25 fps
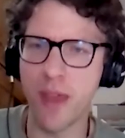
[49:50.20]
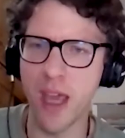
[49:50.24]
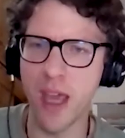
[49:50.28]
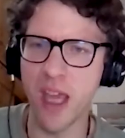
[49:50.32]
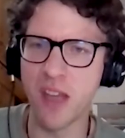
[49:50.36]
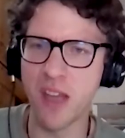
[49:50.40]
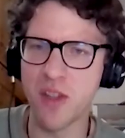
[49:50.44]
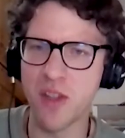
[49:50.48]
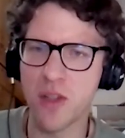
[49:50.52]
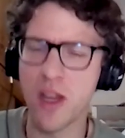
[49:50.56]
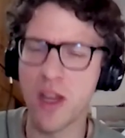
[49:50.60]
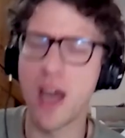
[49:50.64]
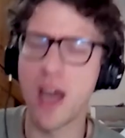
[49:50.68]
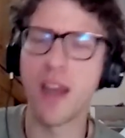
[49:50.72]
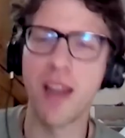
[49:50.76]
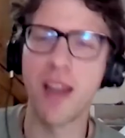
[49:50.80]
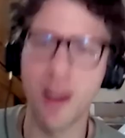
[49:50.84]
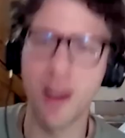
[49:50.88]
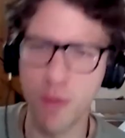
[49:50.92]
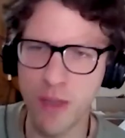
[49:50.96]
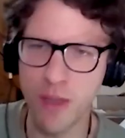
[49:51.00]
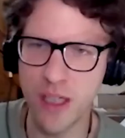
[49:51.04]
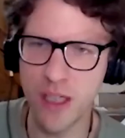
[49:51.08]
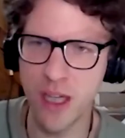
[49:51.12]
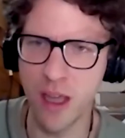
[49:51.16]
age, kind of
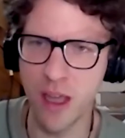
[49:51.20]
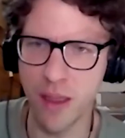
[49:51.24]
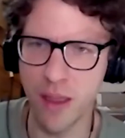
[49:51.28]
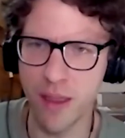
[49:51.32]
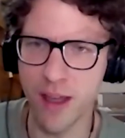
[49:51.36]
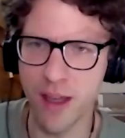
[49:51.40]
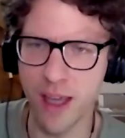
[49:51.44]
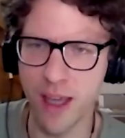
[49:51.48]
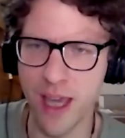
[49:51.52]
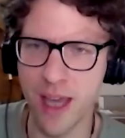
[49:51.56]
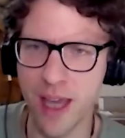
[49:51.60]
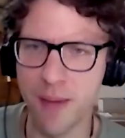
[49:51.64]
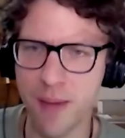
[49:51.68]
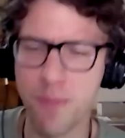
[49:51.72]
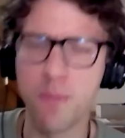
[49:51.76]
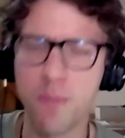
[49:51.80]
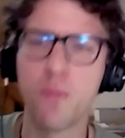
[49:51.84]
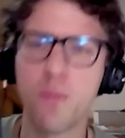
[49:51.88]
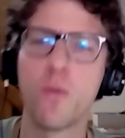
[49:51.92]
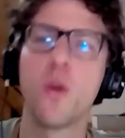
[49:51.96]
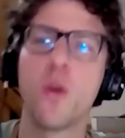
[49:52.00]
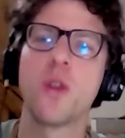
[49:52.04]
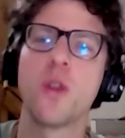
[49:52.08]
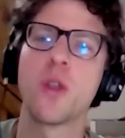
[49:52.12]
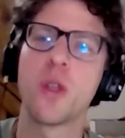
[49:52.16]
like with teeth again,
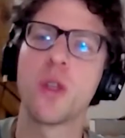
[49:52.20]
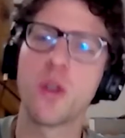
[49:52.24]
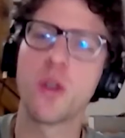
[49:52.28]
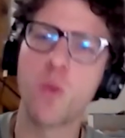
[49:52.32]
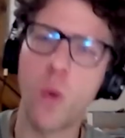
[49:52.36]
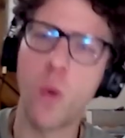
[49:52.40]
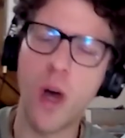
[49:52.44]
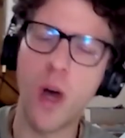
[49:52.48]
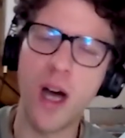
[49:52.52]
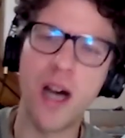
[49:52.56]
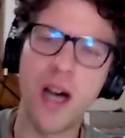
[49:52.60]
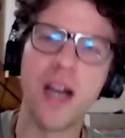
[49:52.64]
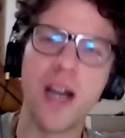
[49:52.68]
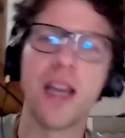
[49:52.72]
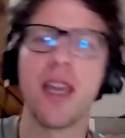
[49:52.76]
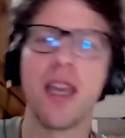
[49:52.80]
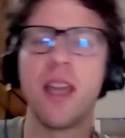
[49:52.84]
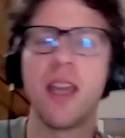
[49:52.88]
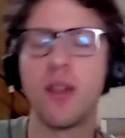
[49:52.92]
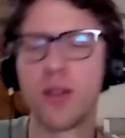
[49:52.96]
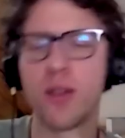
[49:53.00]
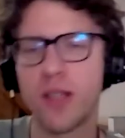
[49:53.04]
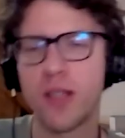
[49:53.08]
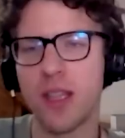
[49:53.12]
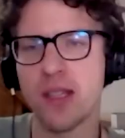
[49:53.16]
which is why
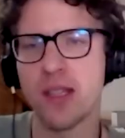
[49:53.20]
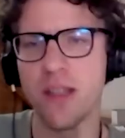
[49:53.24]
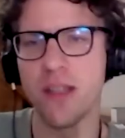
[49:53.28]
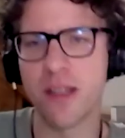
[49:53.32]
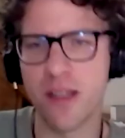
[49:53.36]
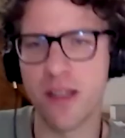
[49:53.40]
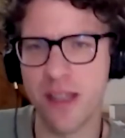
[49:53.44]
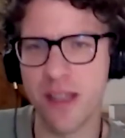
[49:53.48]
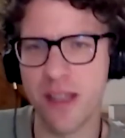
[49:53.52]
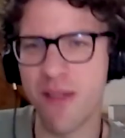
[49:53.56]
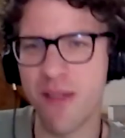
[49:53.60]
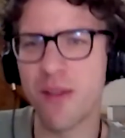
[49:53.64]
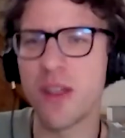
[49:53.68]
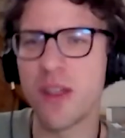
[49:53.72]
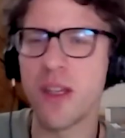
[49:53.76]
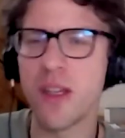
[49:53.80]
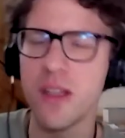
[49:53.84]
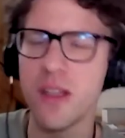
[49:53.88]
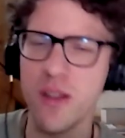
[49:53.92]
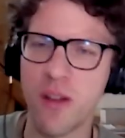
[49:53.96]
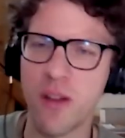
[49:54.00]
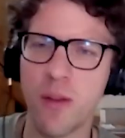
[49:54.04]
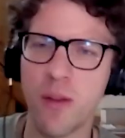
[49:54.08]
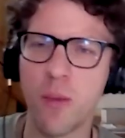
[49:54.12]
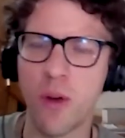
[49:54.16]
in your 60s and
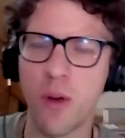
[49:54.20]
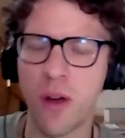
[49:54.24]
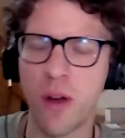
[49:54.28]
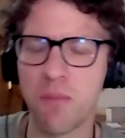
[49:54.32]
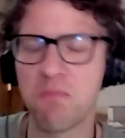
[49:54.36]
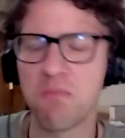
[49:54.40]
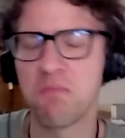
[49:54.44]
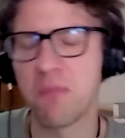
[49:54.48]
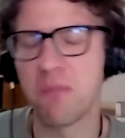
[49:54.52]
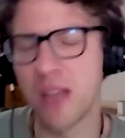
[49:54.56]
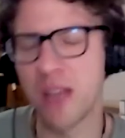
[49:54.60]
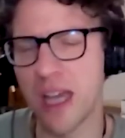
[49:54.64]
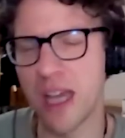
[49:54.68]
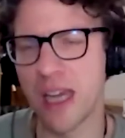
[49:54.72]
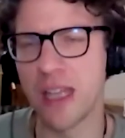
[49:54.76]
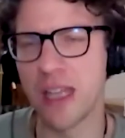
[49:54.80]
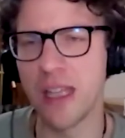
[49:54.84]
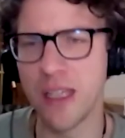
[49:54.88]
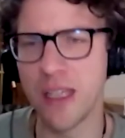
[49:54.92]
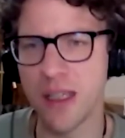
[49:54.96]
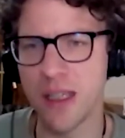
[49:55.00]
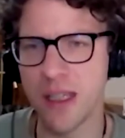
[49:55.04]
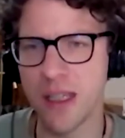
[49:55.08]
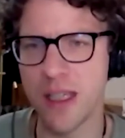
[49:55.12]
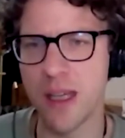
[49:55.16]
70s, you're more
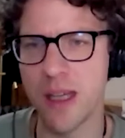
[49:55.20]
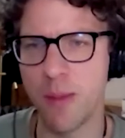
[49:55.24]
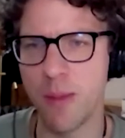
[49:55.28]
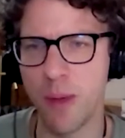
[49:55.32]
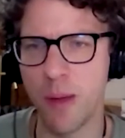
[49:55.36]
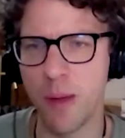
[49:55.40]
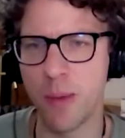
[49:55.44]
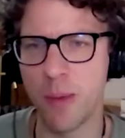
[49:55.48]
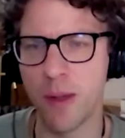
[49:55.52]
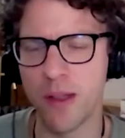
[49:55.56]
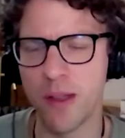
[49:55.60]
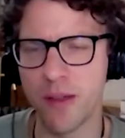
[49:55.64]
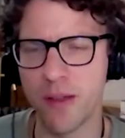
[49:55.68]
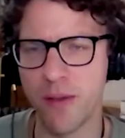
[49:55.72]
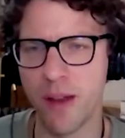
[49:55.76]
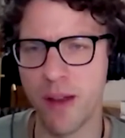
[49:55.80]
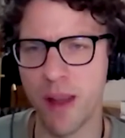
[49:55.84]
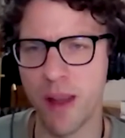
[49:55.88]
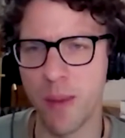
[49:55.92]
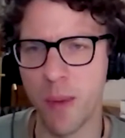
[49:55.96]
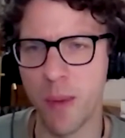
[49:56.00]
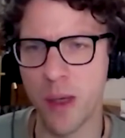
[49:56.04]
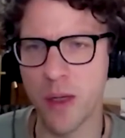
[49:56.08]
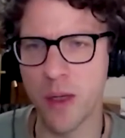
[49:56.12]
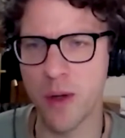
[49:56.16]
likely to see people
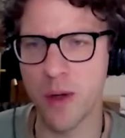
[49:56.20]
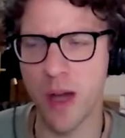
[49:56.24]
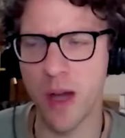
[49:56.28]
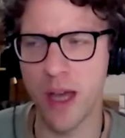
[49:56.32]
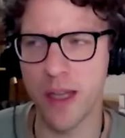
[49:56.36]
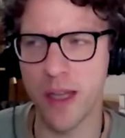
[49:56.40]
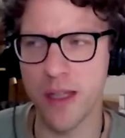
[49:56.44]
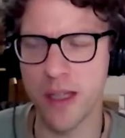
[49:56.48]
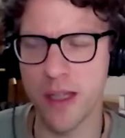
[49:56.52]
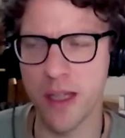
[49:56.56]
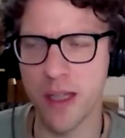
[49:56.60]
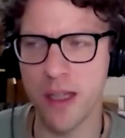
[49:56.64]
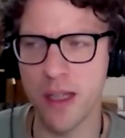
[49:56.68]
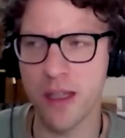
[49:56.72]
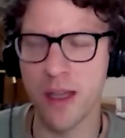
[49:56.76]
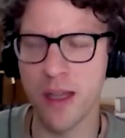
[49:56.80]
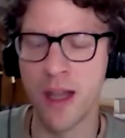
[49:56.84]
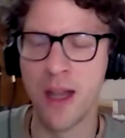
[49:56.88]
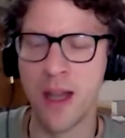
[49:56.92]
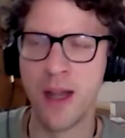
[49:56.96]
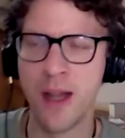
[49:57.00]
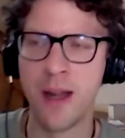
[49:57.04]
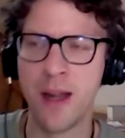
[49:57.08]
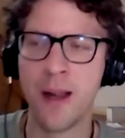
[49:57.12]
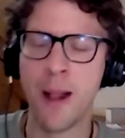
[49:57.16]
developing dry eye disease.
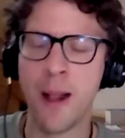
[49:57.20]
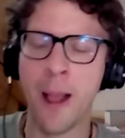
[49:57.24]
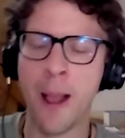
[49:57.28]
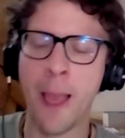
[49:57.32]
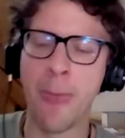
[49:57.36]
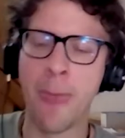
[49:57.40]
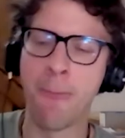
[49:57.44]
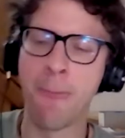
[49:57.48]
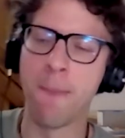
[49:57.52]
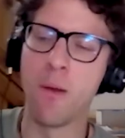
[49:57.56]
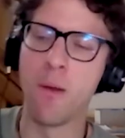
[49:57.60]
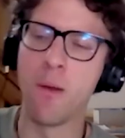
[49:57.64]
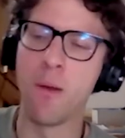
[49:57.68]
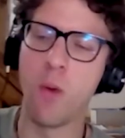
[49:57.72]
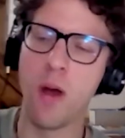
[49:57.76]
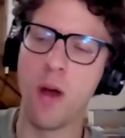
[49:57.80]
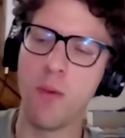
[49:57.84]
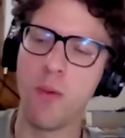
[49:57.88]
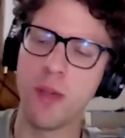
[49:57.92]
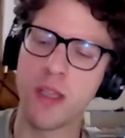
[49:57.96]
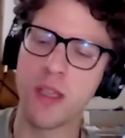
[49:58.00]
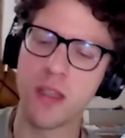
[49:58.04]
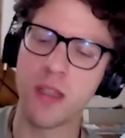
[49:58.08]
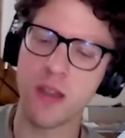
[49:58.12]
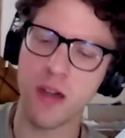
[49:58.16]
What
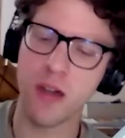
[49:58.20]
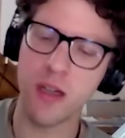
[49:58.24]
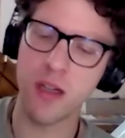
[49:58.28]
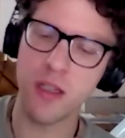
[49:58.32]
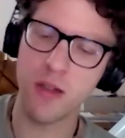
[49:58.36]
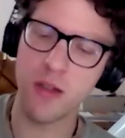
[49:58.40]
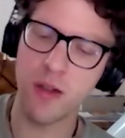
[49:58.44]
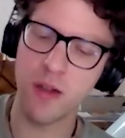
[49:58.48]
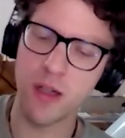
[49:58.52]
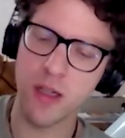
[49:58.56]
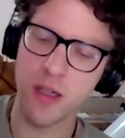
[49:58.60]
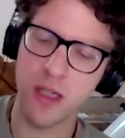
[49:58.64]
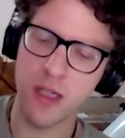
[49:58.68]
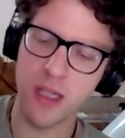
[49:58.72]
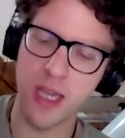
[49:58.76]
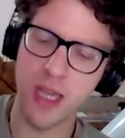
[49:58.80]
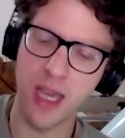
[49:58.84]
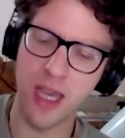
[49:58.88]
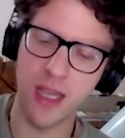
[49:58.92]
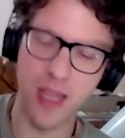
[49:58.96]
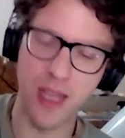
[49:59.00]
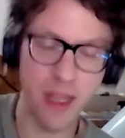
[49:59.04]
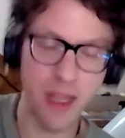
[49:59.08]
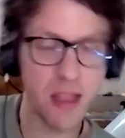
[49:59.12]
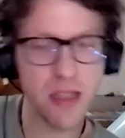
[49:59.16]
we start to
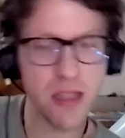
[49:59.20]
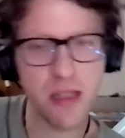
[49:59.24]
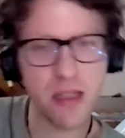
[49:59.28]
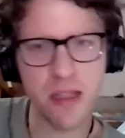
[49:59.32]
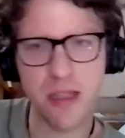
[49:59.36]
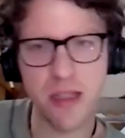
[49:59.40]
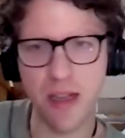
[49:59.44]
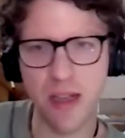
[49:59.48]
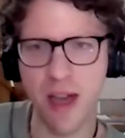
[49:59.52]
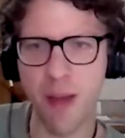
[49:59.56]
understand, and this is a